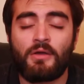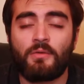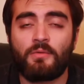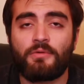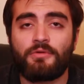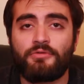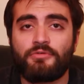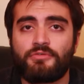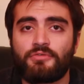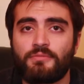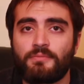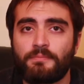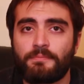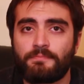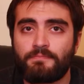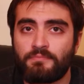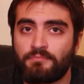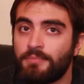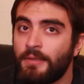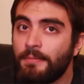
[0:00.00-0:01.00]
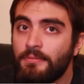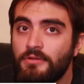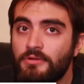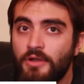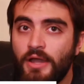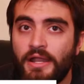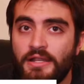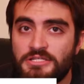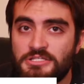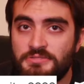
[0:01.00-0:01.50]
whereas people
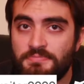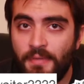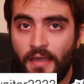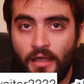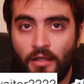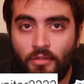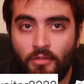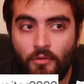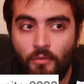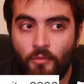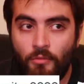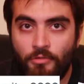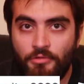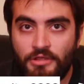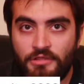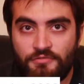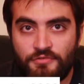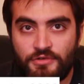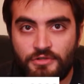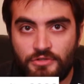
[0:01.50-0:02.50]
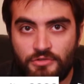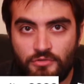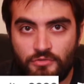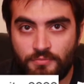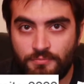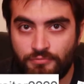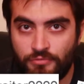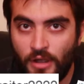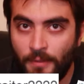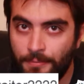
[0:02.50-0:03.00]
don't know how to spell or even
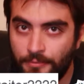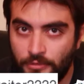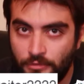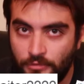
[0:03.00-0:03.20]
use proper